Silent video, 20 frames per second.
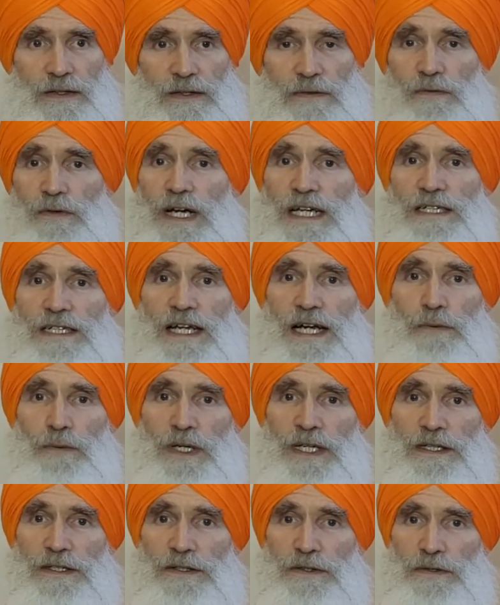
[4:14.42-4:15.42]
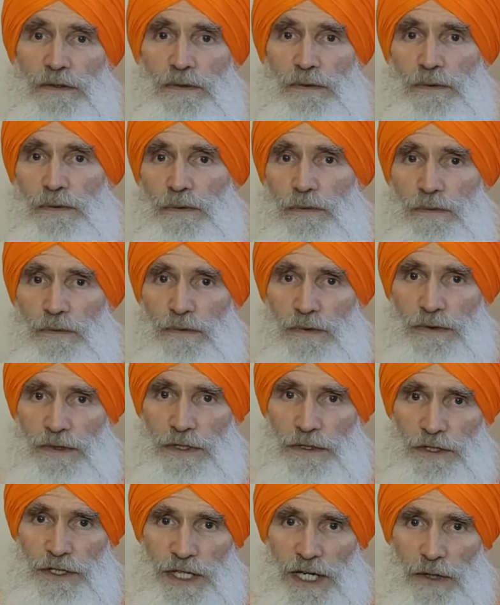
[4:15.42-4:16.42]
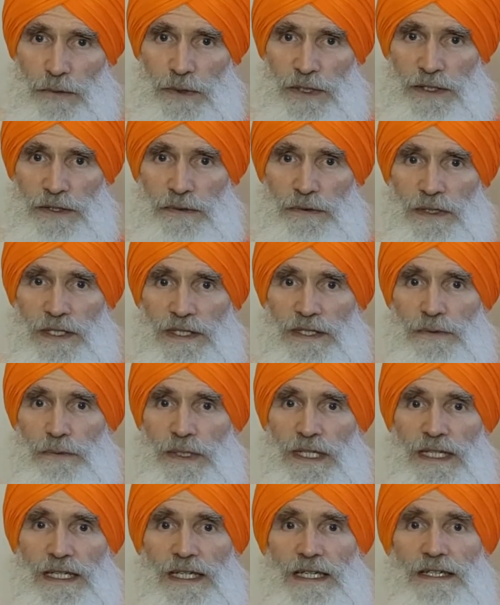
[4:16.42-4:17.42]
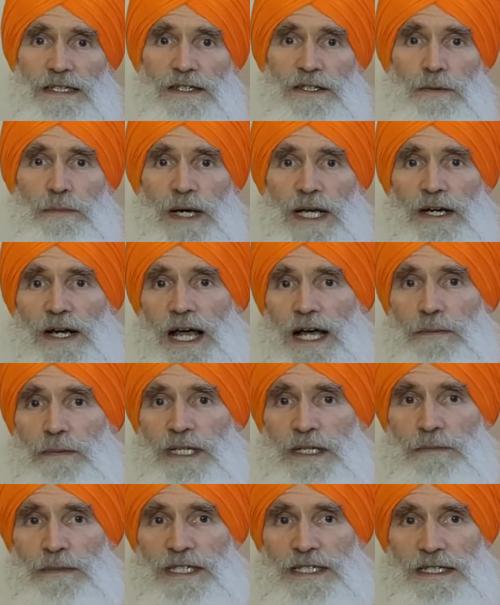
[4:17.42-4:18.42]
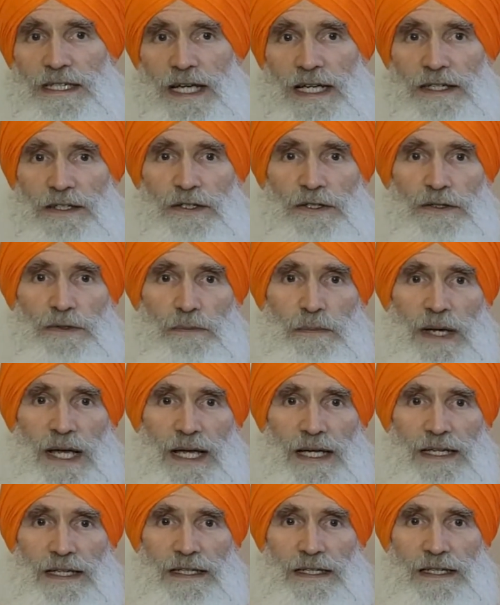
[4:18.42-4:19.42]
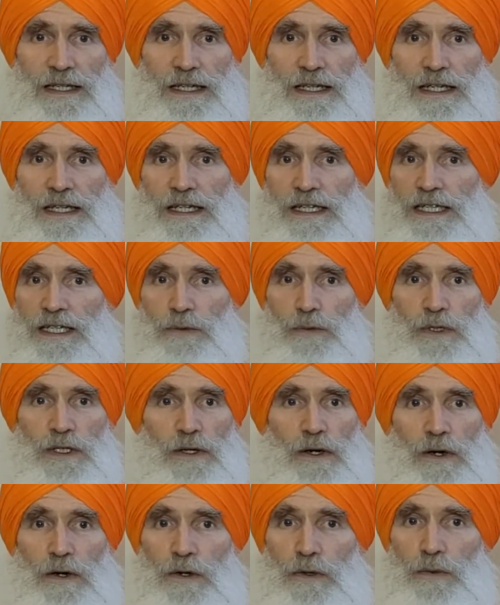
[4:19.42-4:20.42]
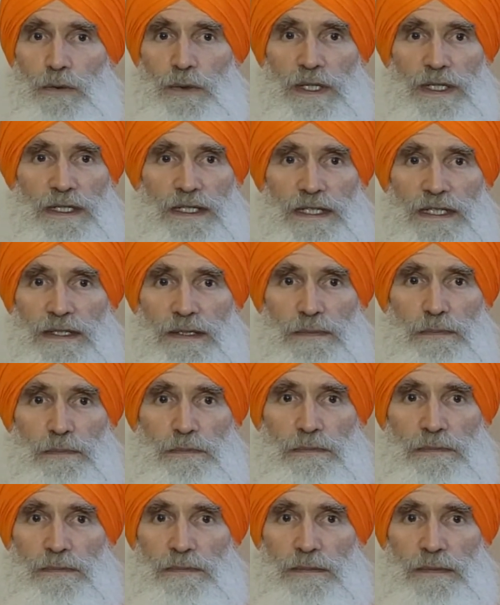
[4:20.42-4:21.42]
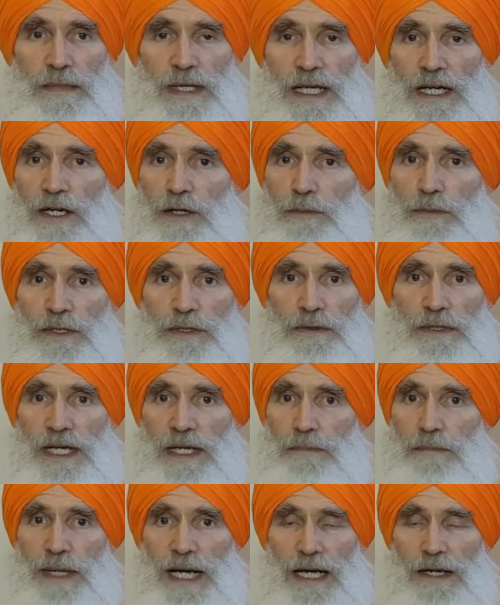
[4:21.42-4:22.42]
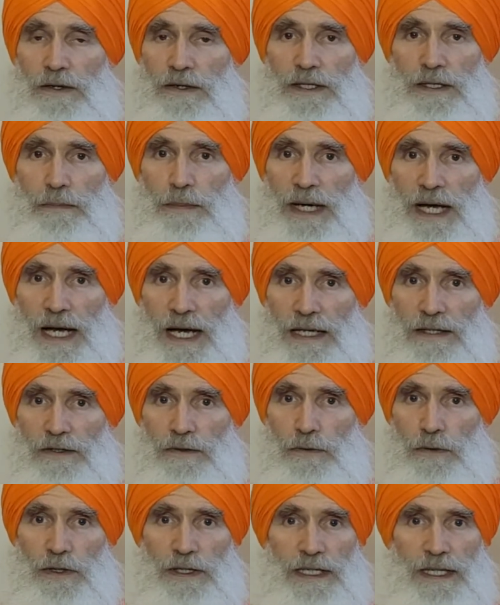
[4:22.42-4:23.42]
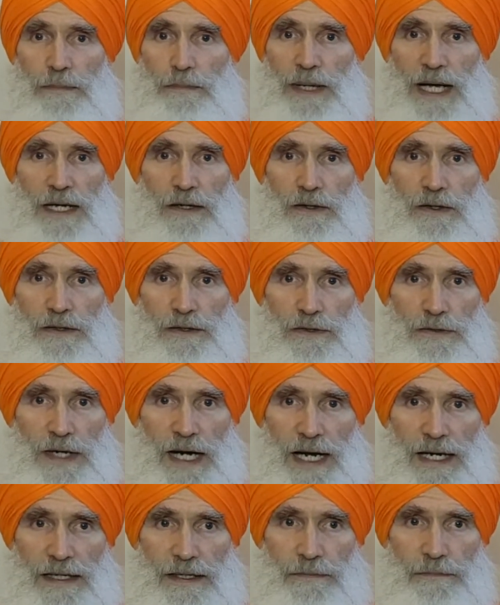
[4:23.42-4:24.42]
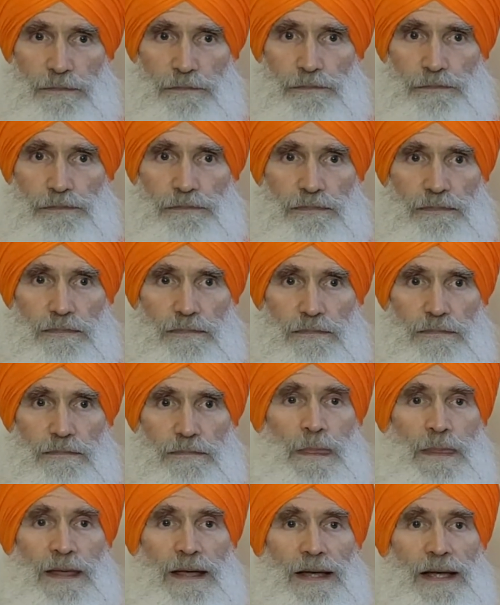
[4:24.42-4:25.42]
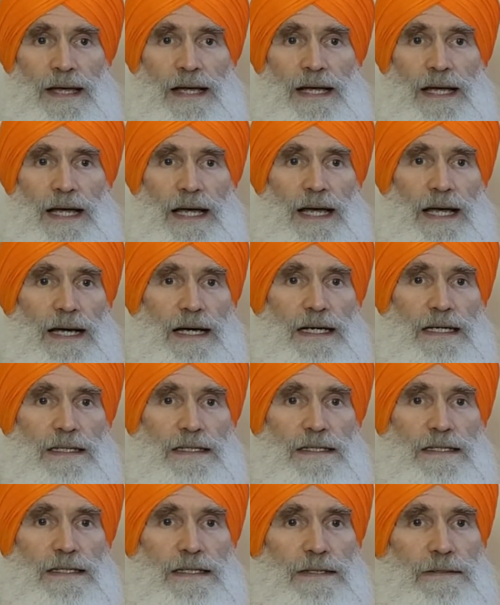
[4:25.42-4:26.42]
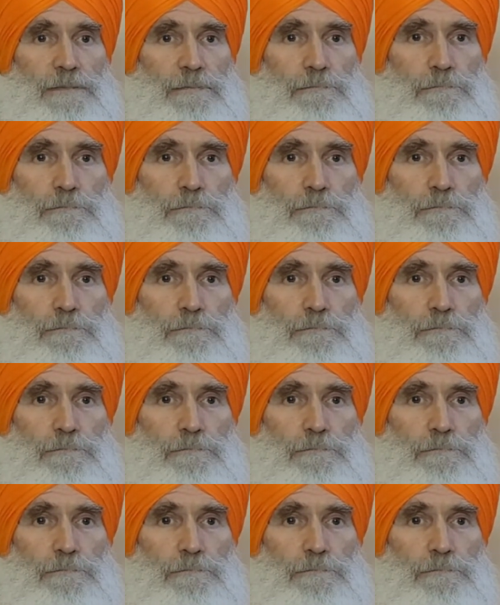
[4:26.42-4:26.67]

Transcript: The phrase that I wanted to share with you this week is, no matter how many mistakes you make, he will always help you get back on the path or get back on track. And